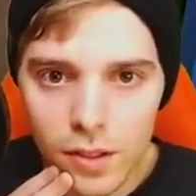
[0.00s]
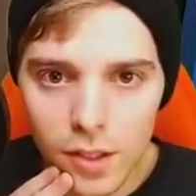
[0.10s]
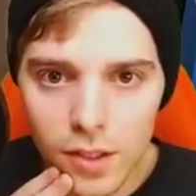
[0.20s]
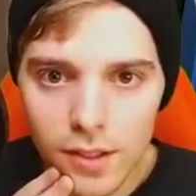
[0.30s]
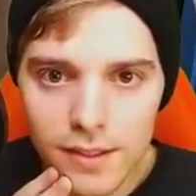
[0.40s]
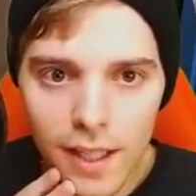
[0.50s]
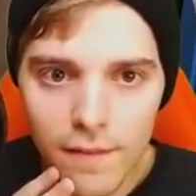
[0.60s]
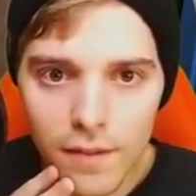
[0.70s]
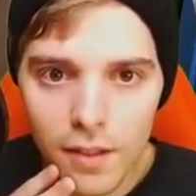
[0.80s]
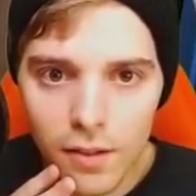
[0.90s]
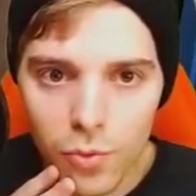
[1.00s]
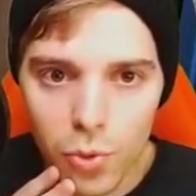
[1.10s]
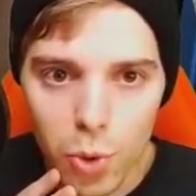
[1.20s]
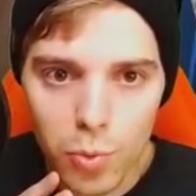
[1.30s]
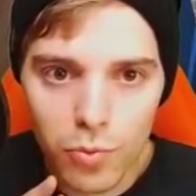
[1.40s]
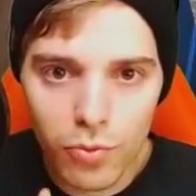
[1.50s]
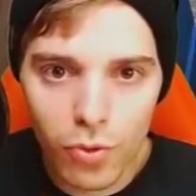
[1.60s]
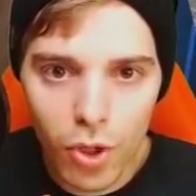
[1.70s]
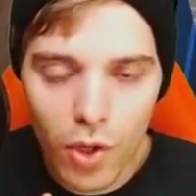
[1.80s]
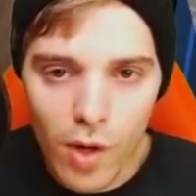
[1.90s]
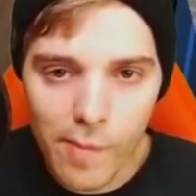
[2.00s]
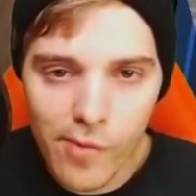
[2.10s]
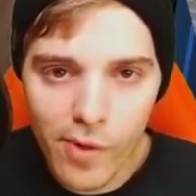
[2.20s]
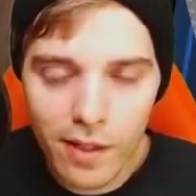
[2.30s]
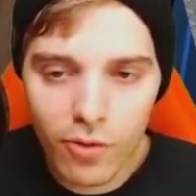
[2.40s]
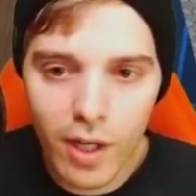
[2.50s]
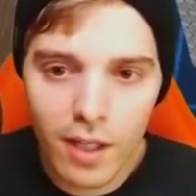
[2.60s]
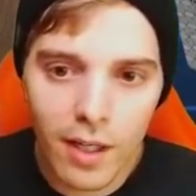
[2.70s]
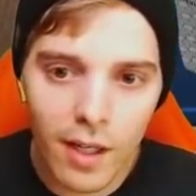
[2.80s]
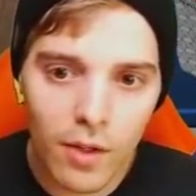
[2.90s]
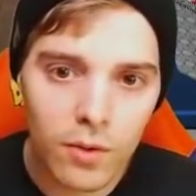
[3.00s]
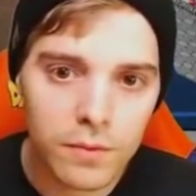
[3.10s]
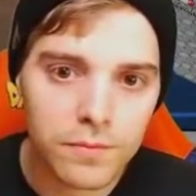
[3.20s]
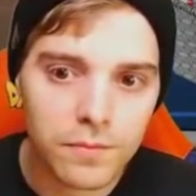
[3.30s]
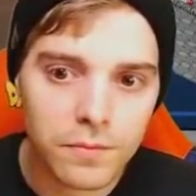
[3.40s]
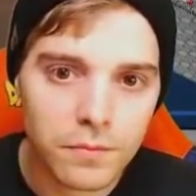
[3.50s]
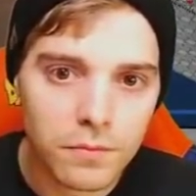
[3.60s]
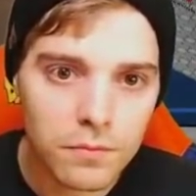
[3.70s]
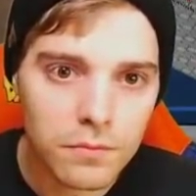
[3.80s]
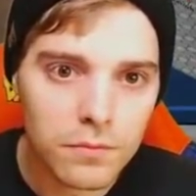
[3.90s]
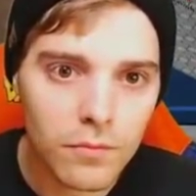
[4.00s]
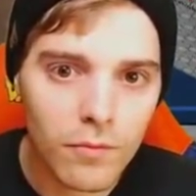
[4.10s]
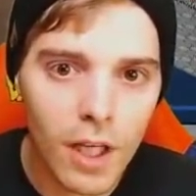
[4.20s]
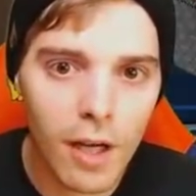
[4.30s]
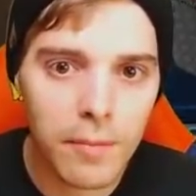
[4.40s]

He doesn't have a room for Cramorant right now. How